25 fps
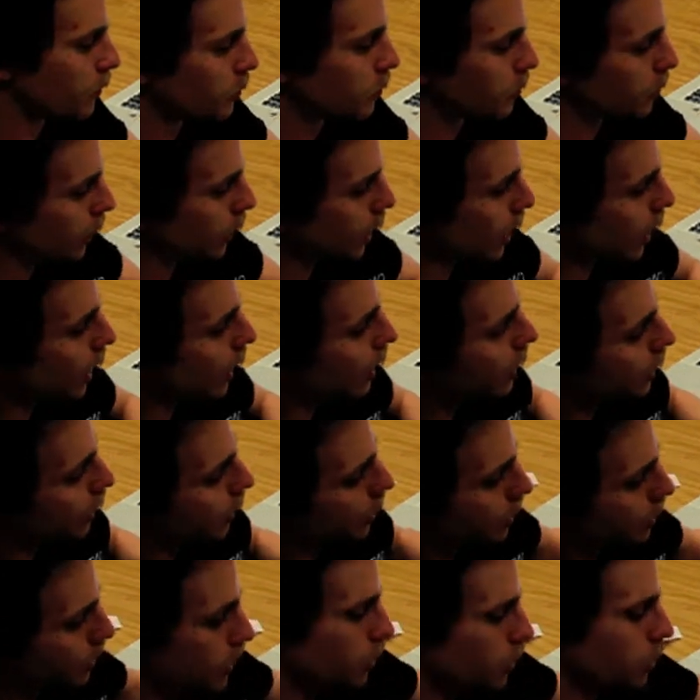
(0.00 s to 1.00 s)
have to rely
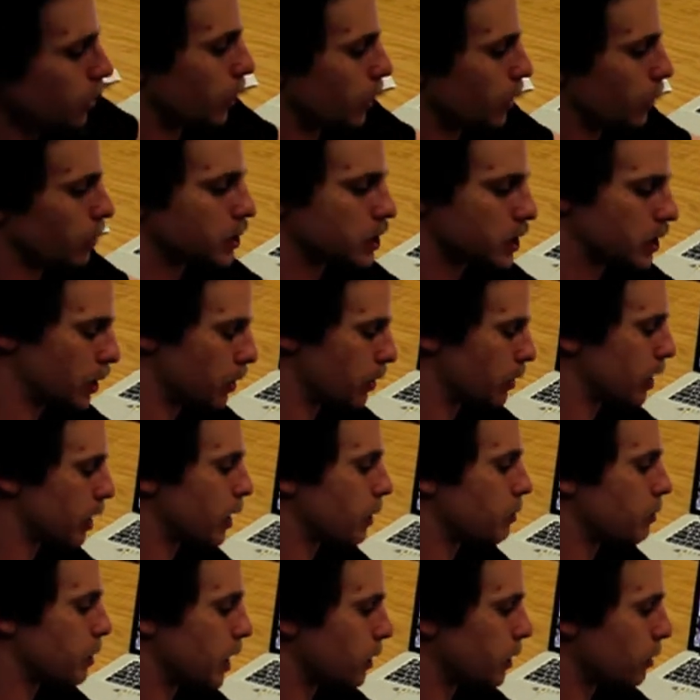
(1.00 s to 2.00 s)
on an equal area stereo
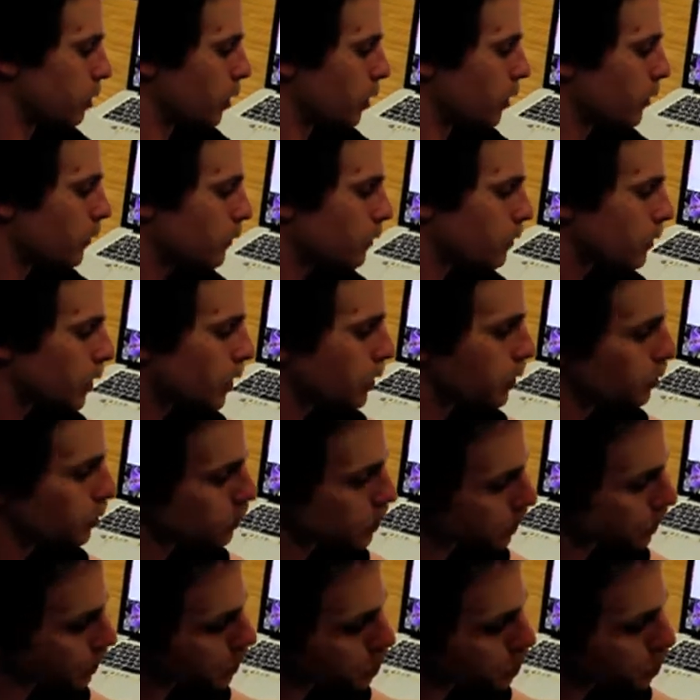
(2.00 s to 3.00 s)
net on paper. And
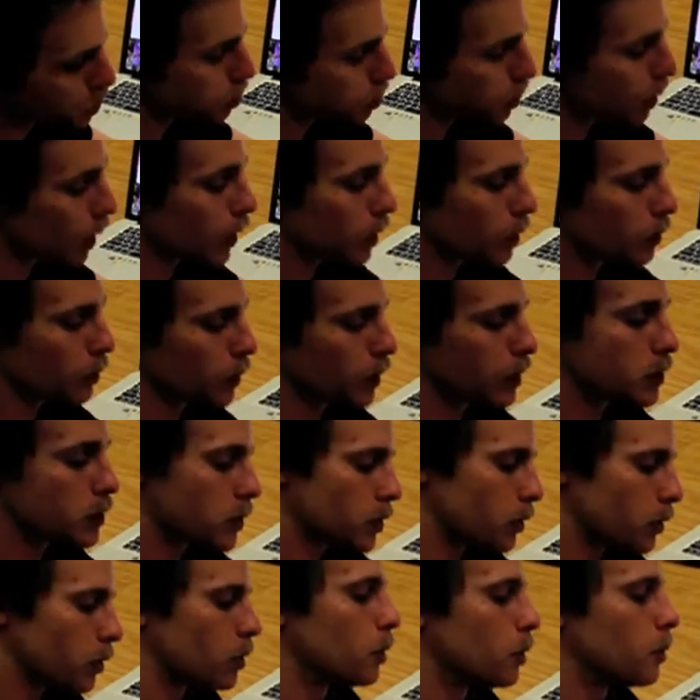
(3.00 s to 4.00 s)
using this, you plot a great
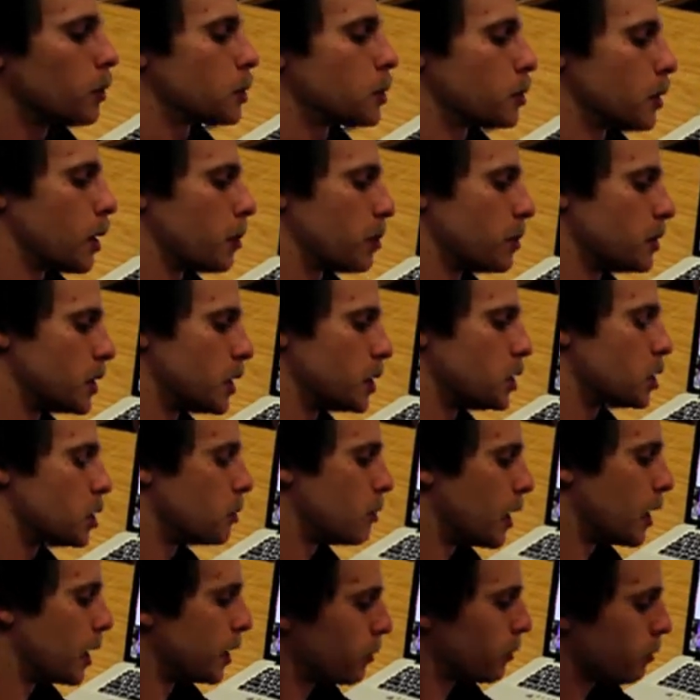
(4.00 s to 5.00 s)
circle, which represents
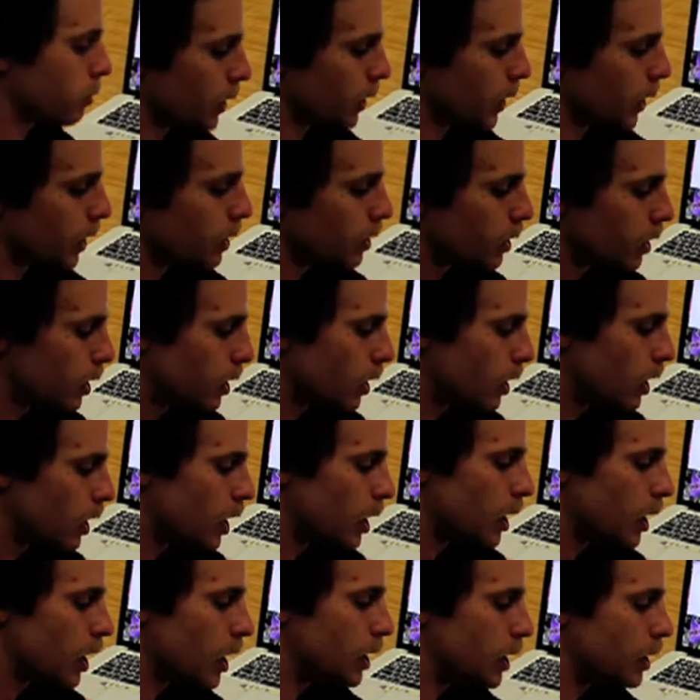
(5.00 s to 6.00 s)
your bedding plane.
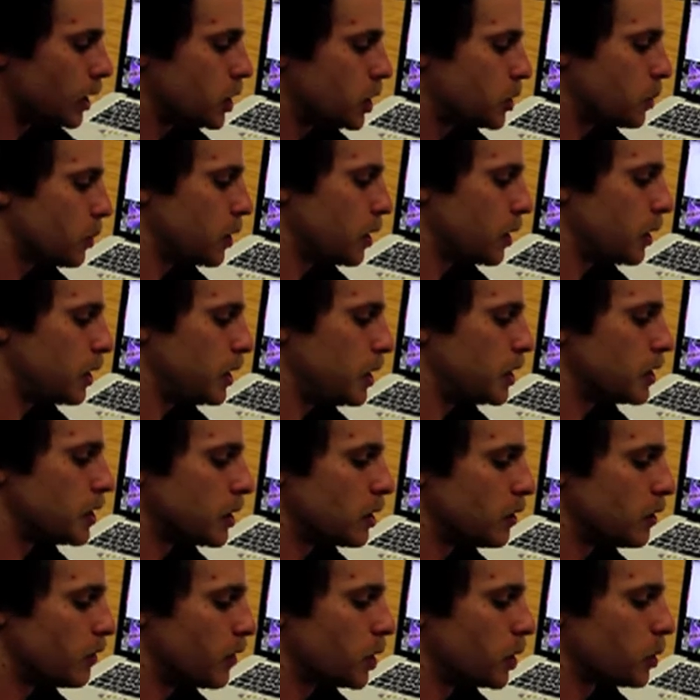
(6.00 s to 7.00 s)
And each one of these
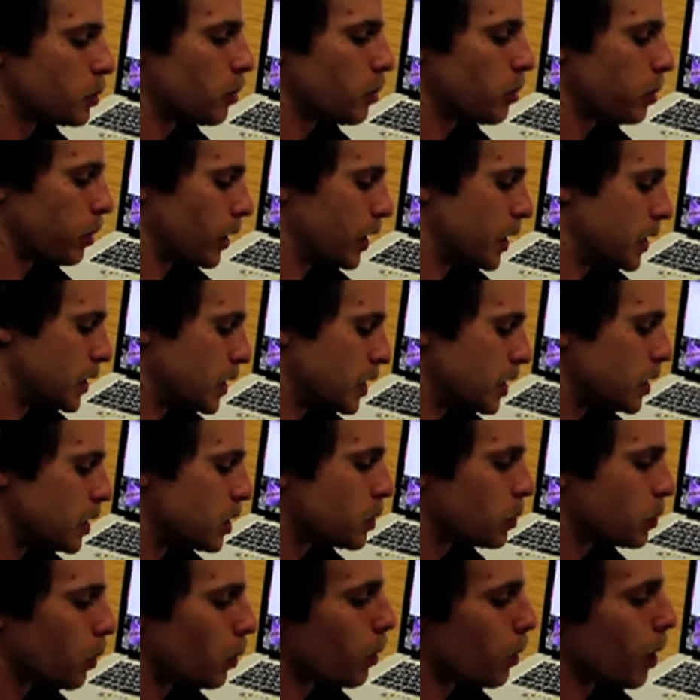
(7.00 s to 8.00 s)
individual
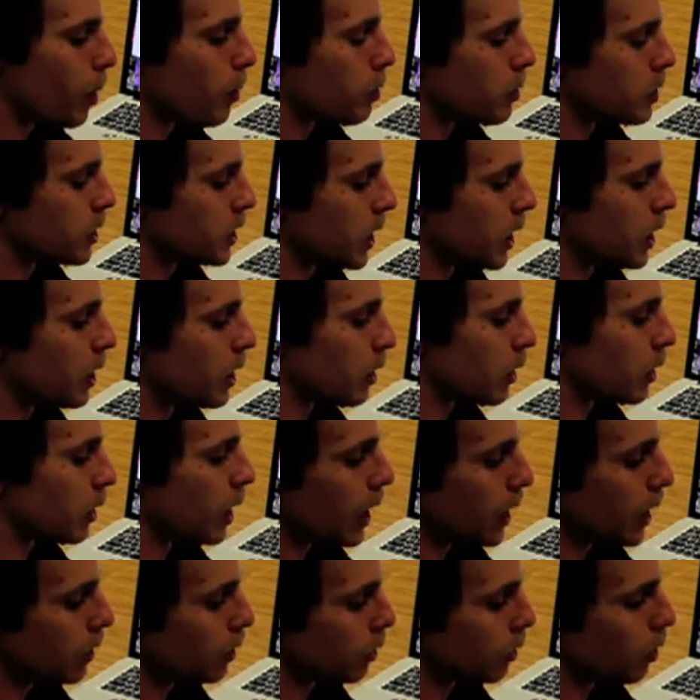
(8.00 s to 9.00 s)
places will represent a
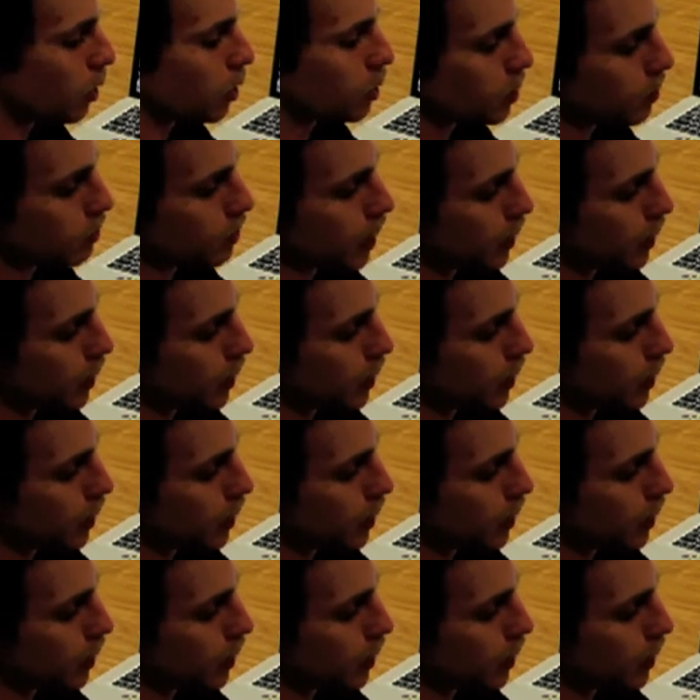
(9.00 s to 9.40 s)
line along the